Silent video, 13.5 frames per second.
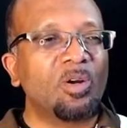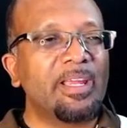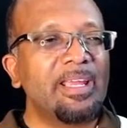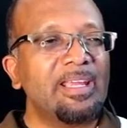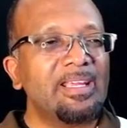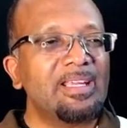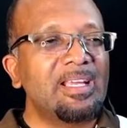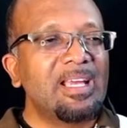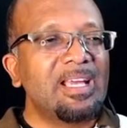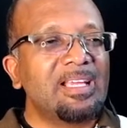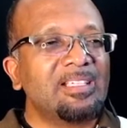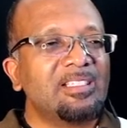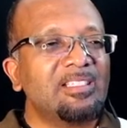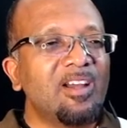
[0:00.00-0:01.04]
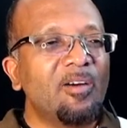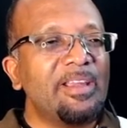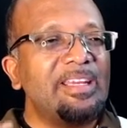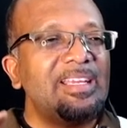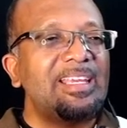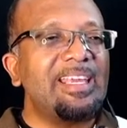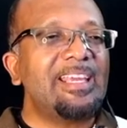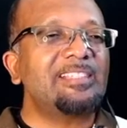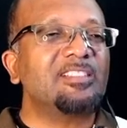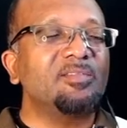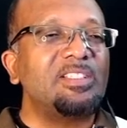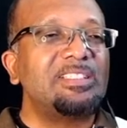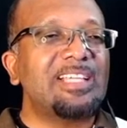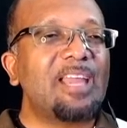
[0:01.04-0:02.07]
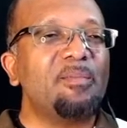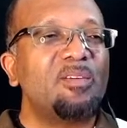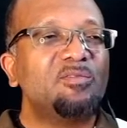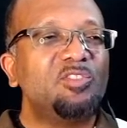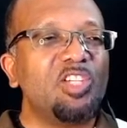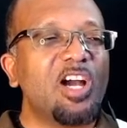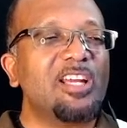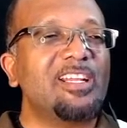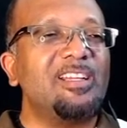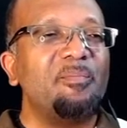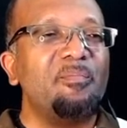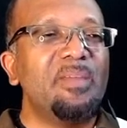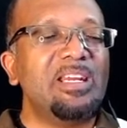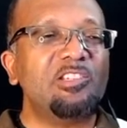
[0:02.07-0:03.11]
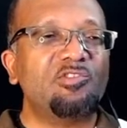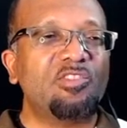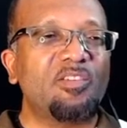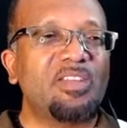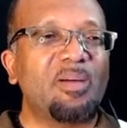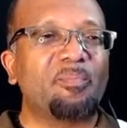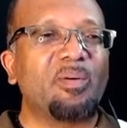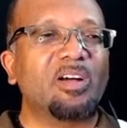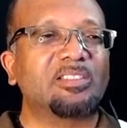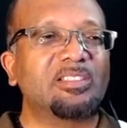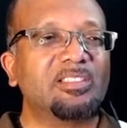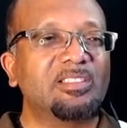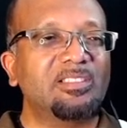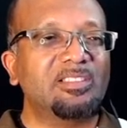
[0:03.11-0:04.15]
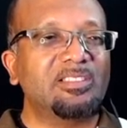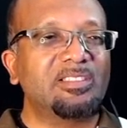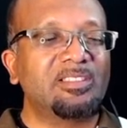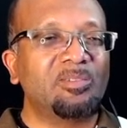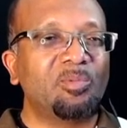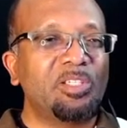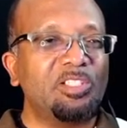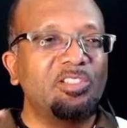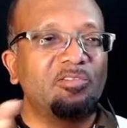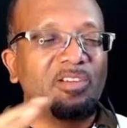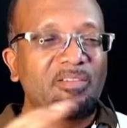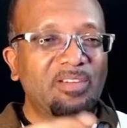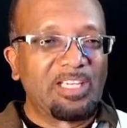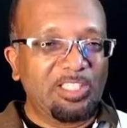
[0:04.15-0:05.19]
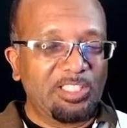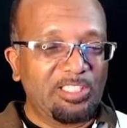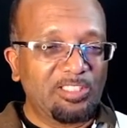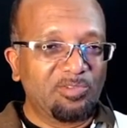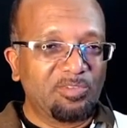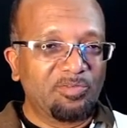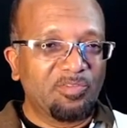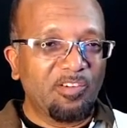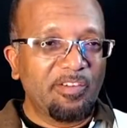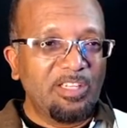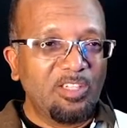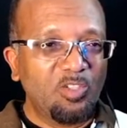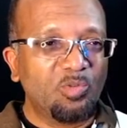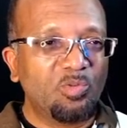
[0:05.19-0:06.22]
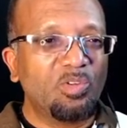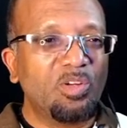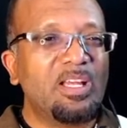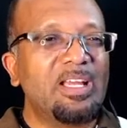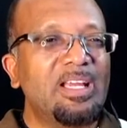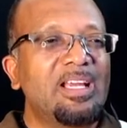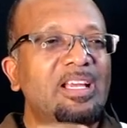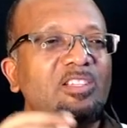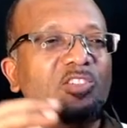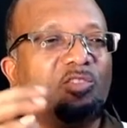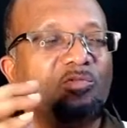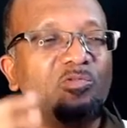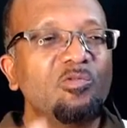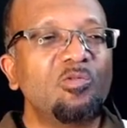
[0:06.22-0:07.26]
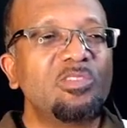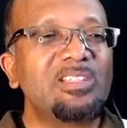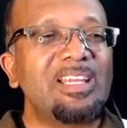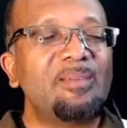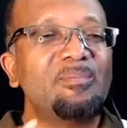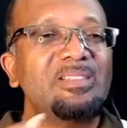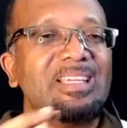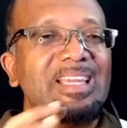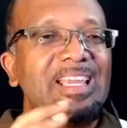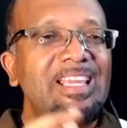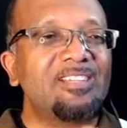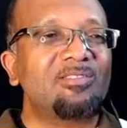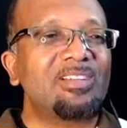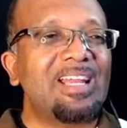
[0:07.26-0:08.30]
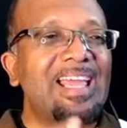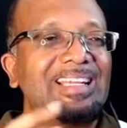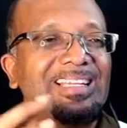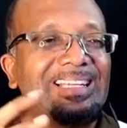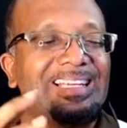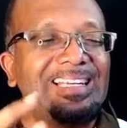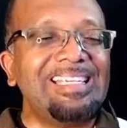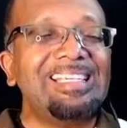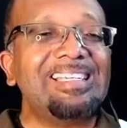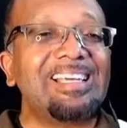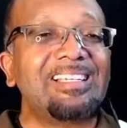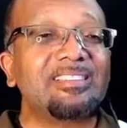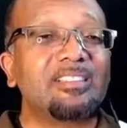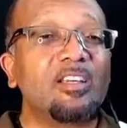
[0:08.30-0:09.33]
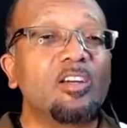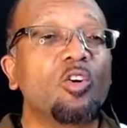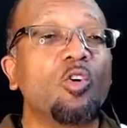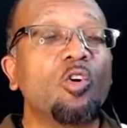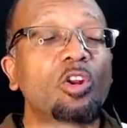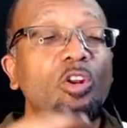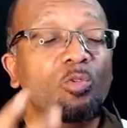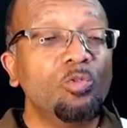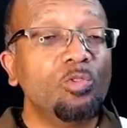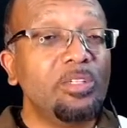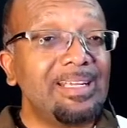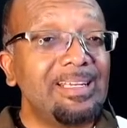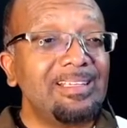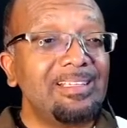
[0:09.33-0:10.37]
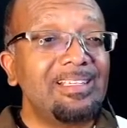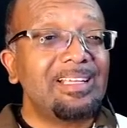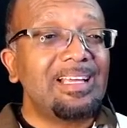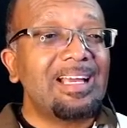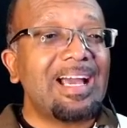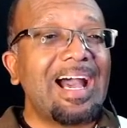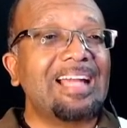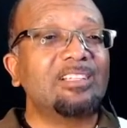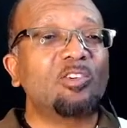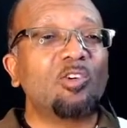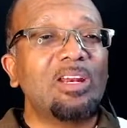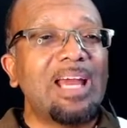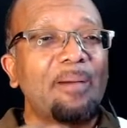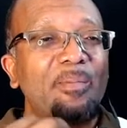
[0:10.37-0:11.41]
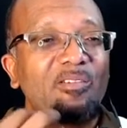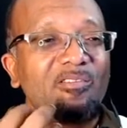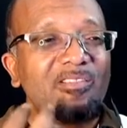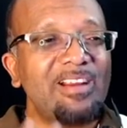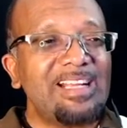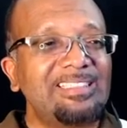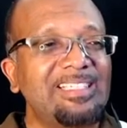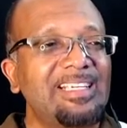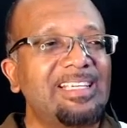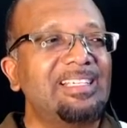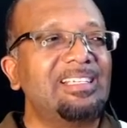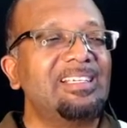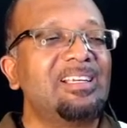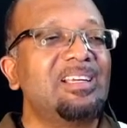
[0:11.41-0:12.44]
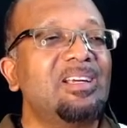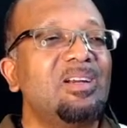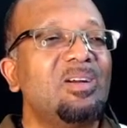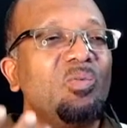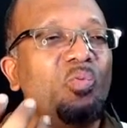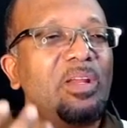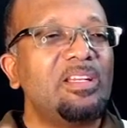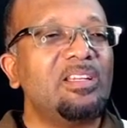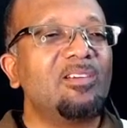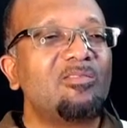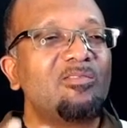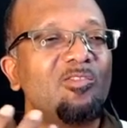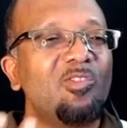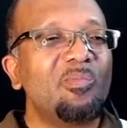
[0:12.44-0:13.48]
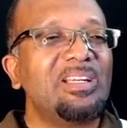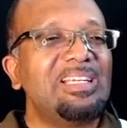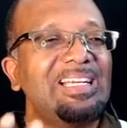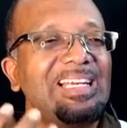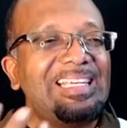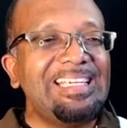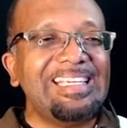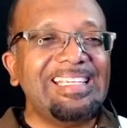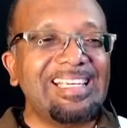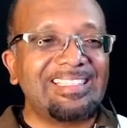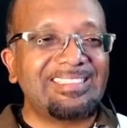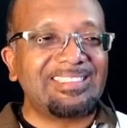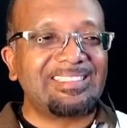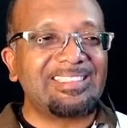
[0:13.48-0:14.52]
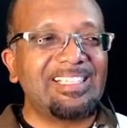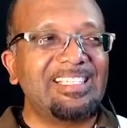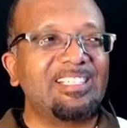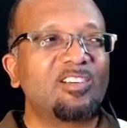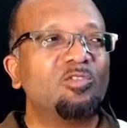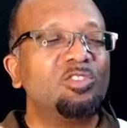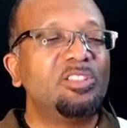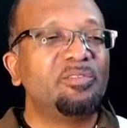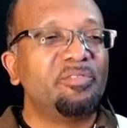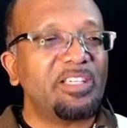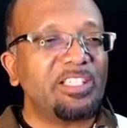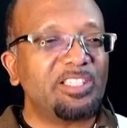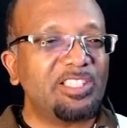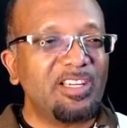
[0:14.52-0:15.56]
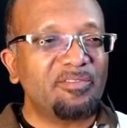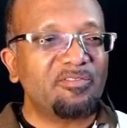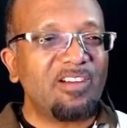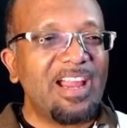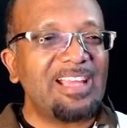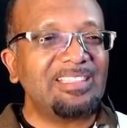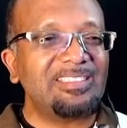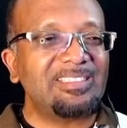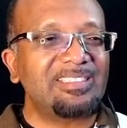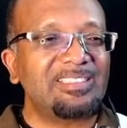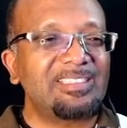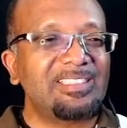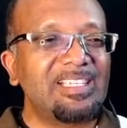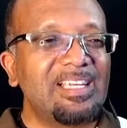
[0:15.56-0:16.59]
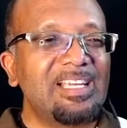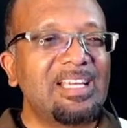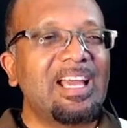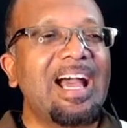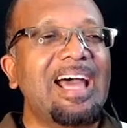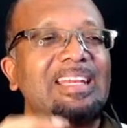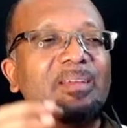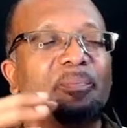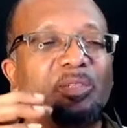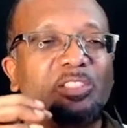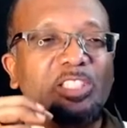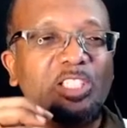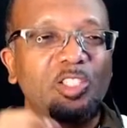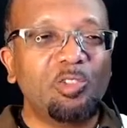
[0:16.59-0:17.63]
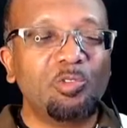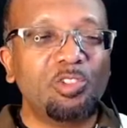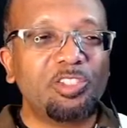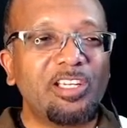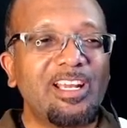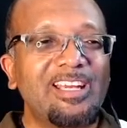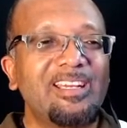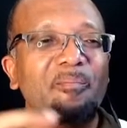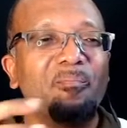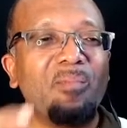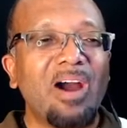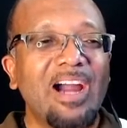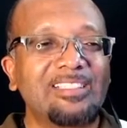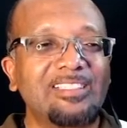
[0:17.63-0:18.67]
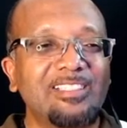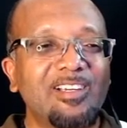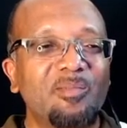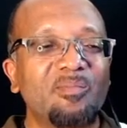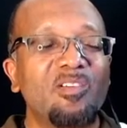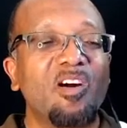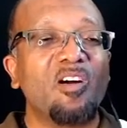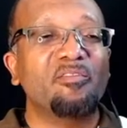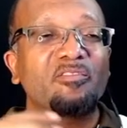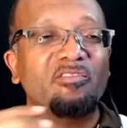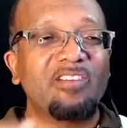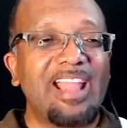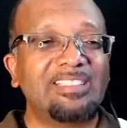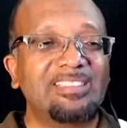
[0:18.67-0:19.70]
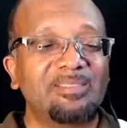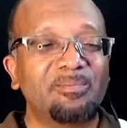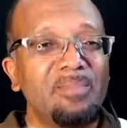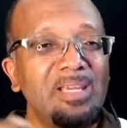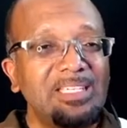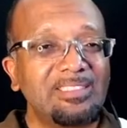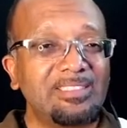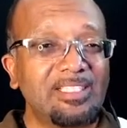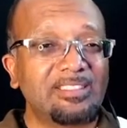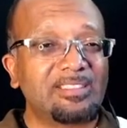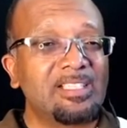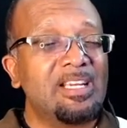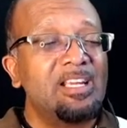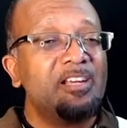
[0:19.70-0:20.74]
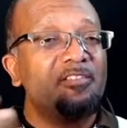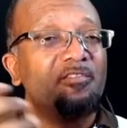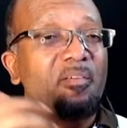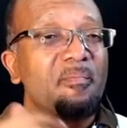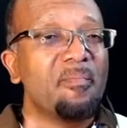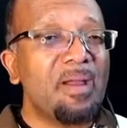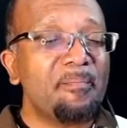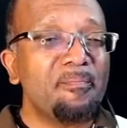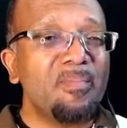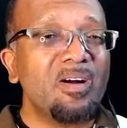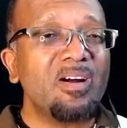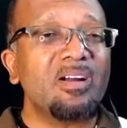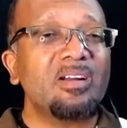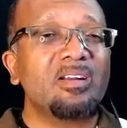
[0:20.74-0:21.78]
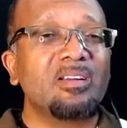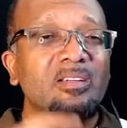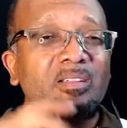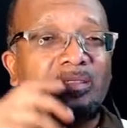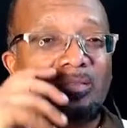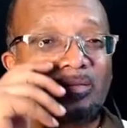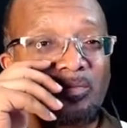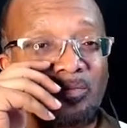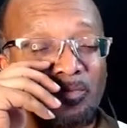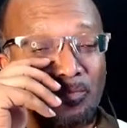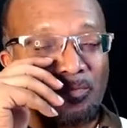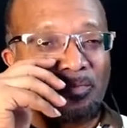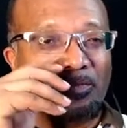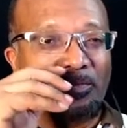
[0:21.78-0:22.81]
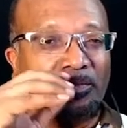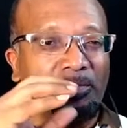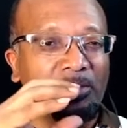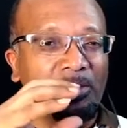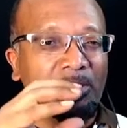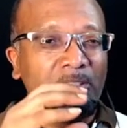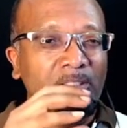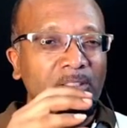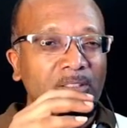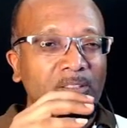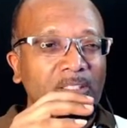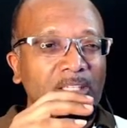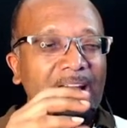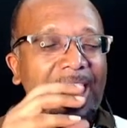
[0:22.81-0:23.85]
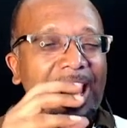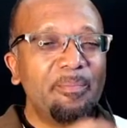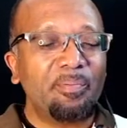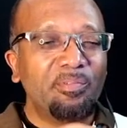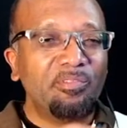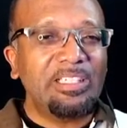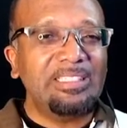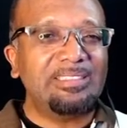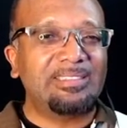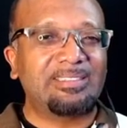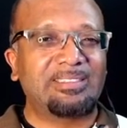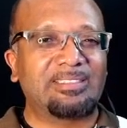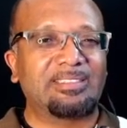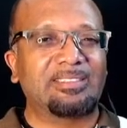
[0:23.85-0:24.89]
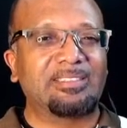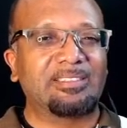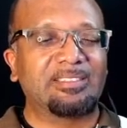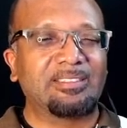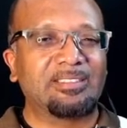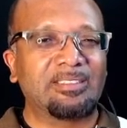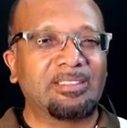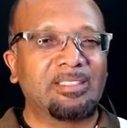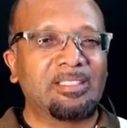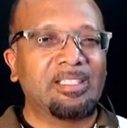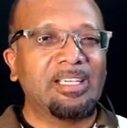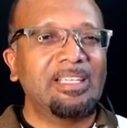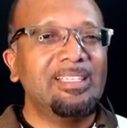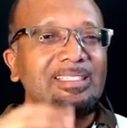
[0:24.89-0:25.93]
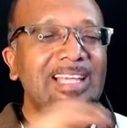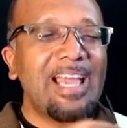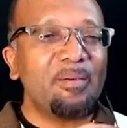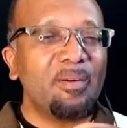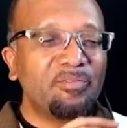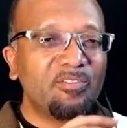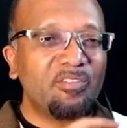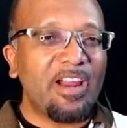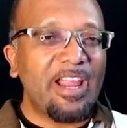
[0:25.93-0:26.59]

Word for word: Okay? Now, in the case of the time of John and the ministry of the apostles, which the revelation is referring to, Jerusalem's Israelite leaders colluded and collaborated with the Roman leaders in the crucifixion of Christ and the persecution and the martyrdom of Christ's ministers. You remember the, the high priests in the time of